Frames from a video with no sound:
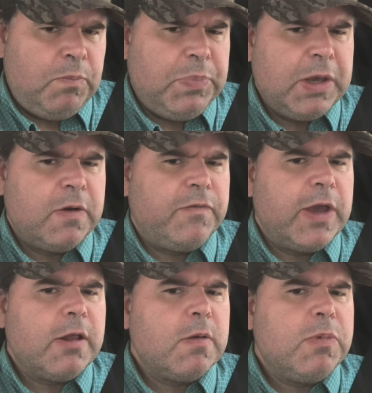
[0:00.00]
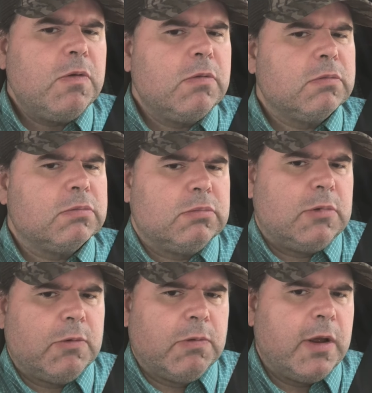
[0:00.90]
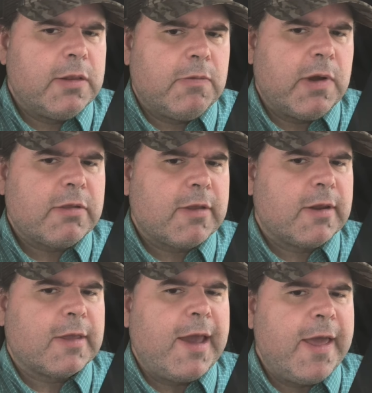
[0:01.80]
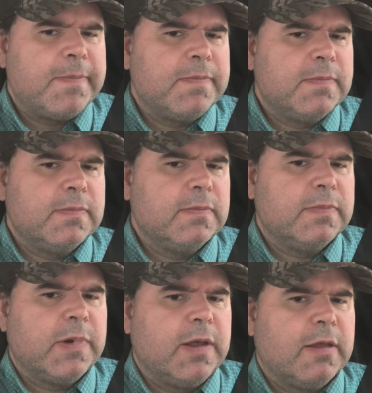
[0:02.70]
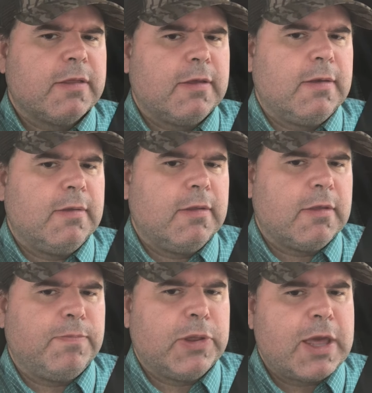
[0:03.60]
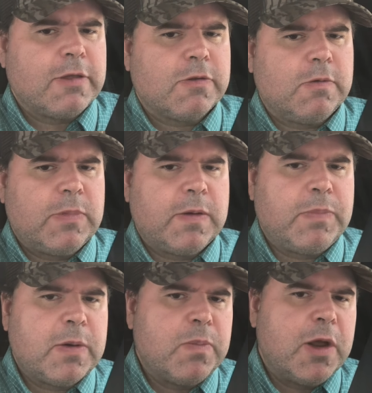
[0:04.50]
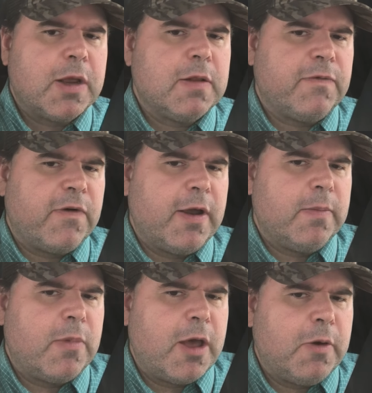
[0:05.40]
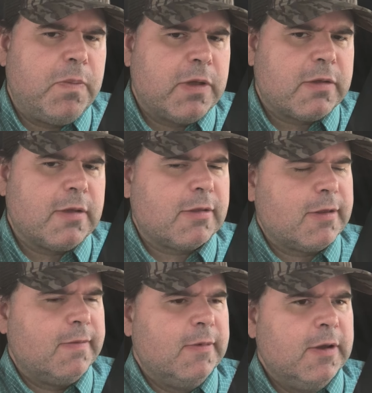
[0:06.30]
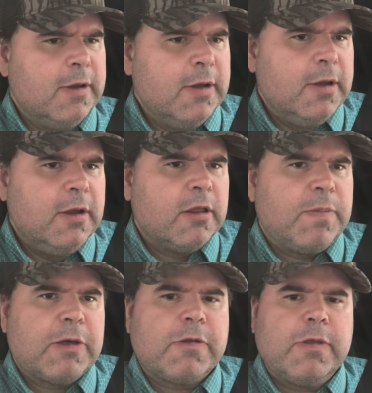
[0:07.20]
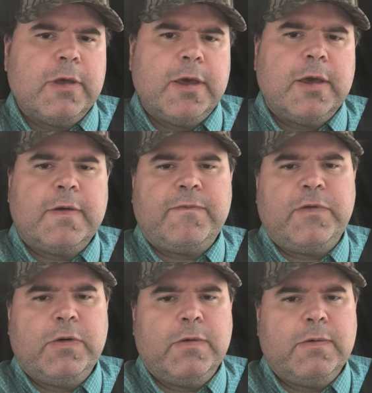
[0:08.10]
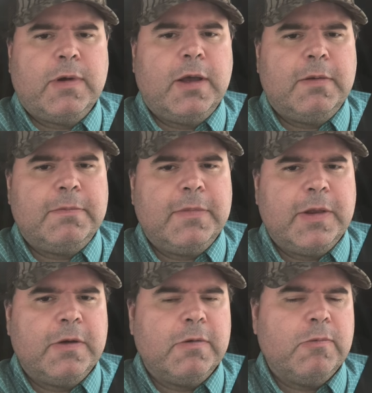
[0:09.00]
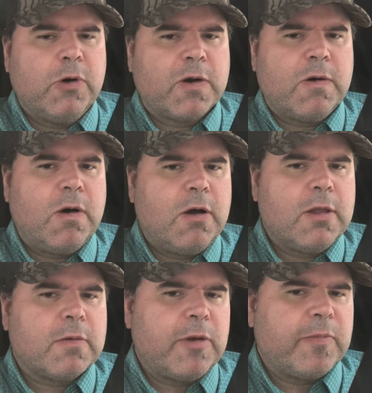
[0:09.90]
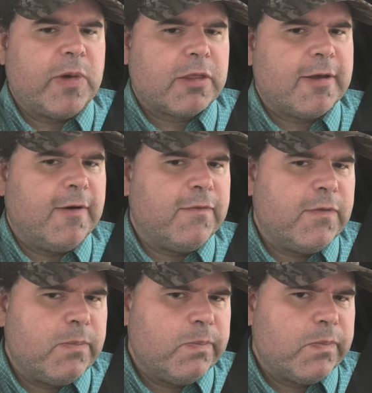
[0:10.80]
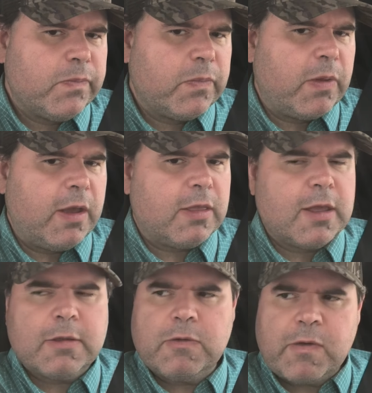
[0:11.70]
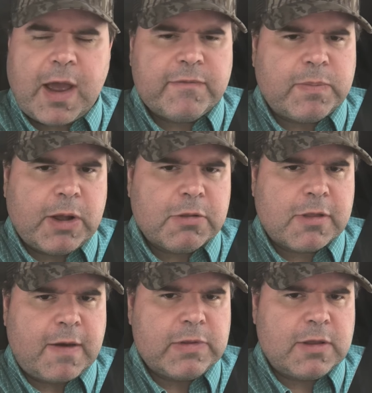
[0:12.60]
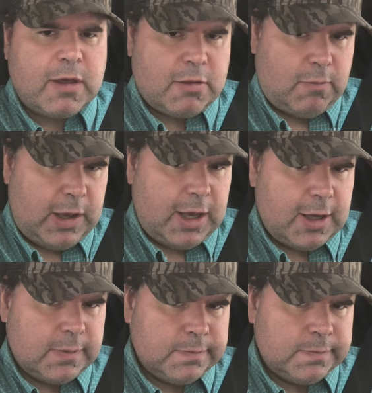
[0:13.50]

being available to run the rest of the time, because there's potential to make big money in the final mile business, especially if you're a workaholic like myself. I tend to drive about 7 days a week.